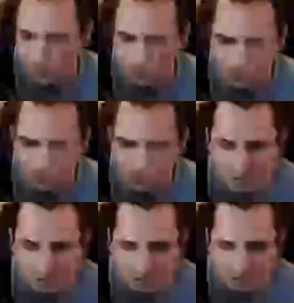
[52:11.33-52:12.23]
Flying
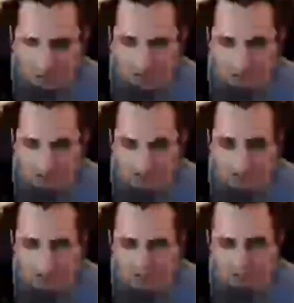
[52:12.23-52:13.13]
Machine, that was really weird.
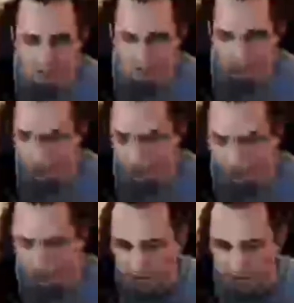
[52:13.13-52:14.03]
I usually never mess
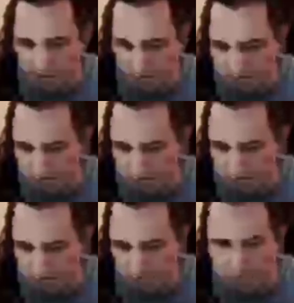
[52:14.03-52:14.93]
up that room,
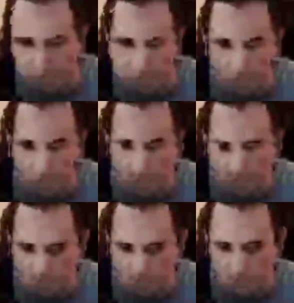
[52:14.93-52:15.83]
so
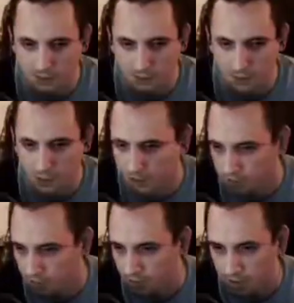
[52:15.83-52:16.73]
that was
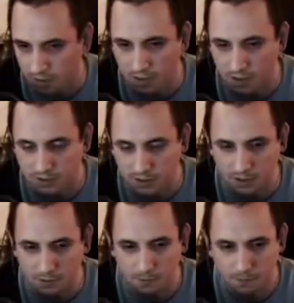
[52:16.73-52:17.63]
unfortunately a lot of lost
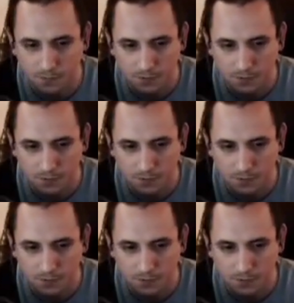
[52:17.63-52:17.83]
time.